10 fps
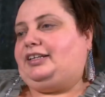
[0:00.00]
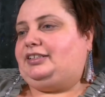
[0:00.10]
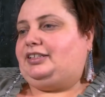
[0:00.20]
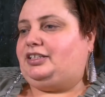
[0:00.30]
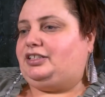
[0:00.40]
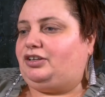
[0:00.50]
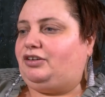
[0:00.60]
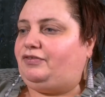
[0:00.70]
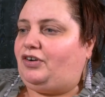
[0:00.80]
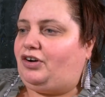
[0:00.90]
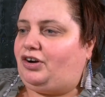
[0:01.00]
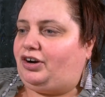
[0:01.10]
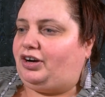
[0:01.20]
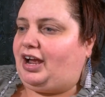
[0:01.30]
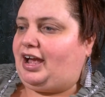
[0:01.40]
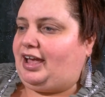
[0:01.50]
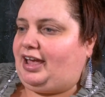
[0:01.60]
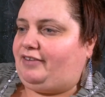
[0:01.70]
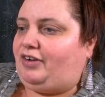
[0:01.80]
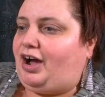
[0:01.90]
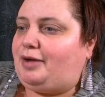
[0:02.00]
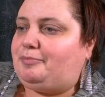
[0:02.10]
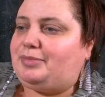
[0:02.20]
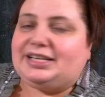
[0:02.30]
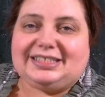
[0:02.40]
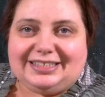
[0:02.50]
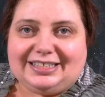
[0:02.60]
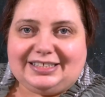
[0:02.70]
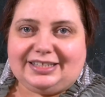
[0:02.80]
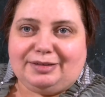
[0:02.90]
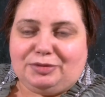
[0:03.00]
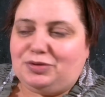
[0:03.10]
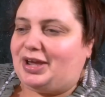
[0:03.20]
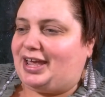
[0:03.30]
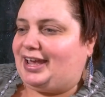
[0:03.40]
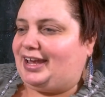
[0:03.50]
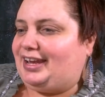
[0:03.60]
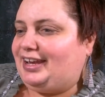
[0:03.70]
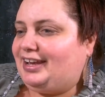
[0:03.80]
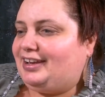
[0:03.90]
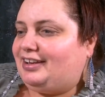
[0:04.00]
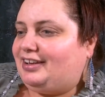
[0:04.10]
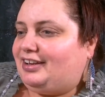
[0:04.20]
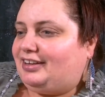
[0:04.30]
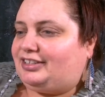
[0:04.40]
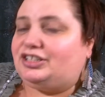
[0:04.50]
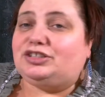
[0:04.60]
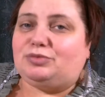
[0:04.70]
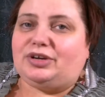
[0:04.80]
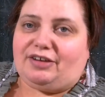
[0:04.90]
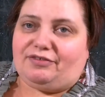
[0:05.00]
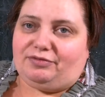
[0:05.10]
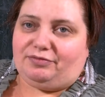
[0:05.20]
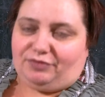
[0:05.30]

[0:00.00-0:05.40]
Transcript: And so far, I have hotmessness, M U A. She's one I